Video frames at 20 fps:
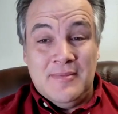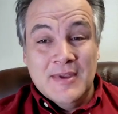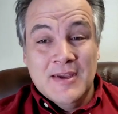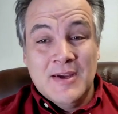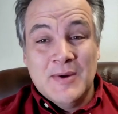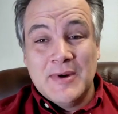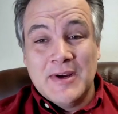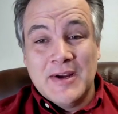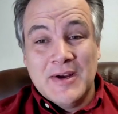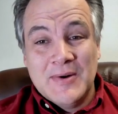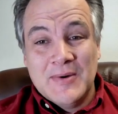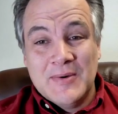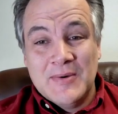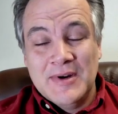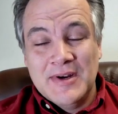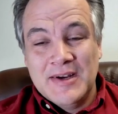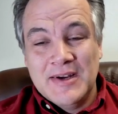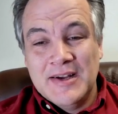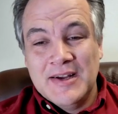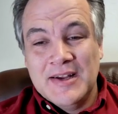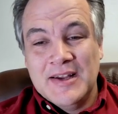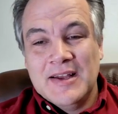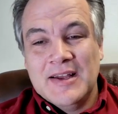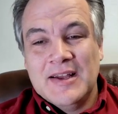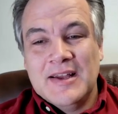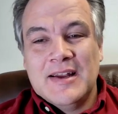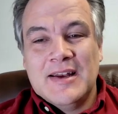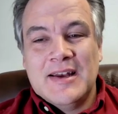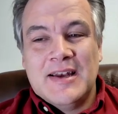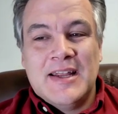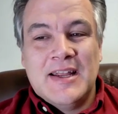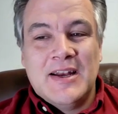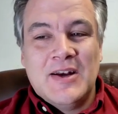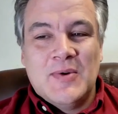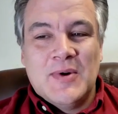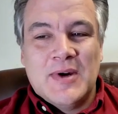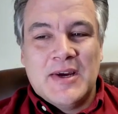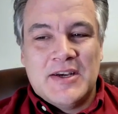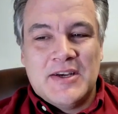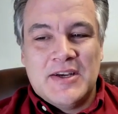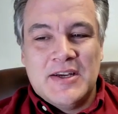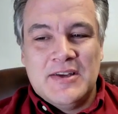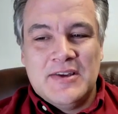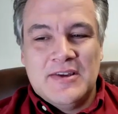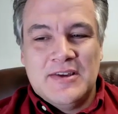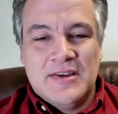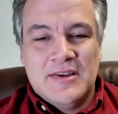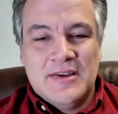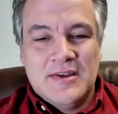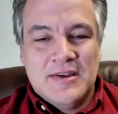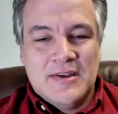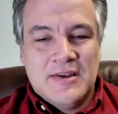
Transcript: Here we go. 10 questions.